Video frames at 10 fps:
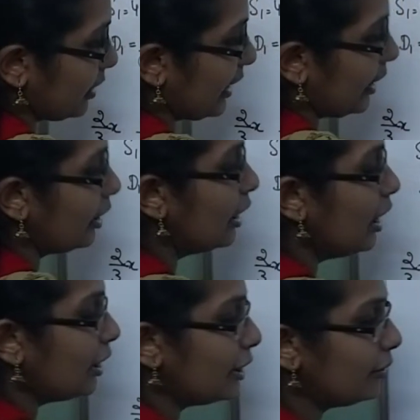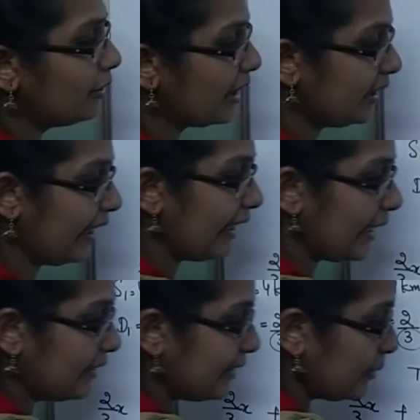Correct? Now you can take
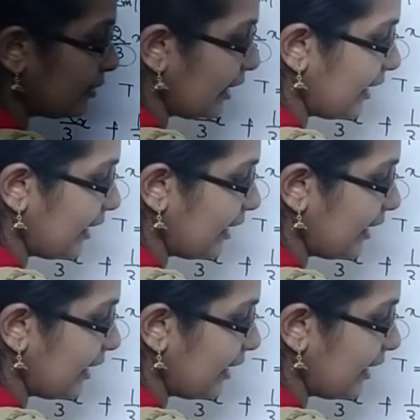LCM. So